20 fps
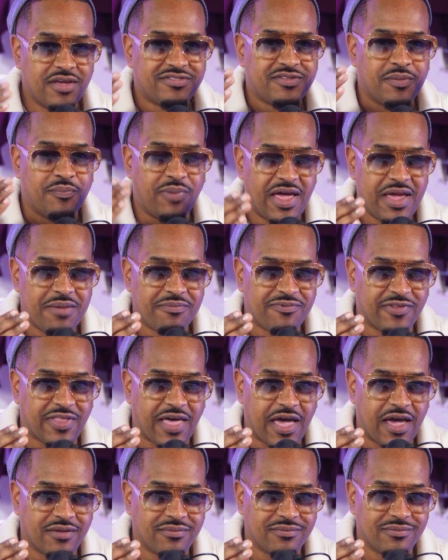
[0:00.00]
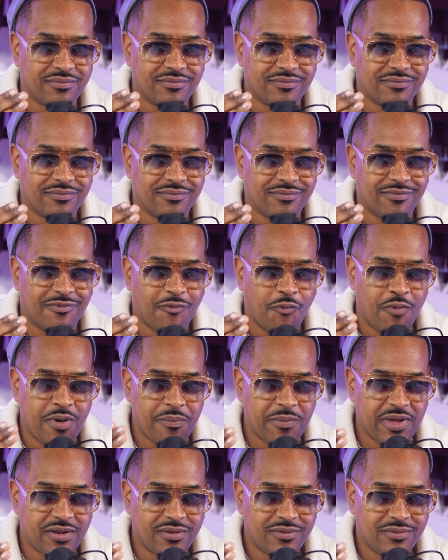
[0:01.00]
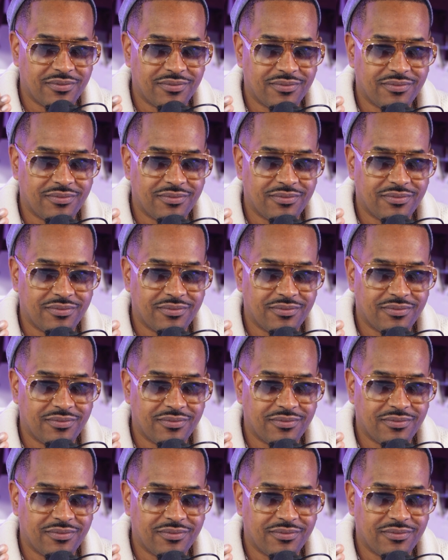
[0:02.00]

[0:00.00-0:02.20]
is to blame for that? Women.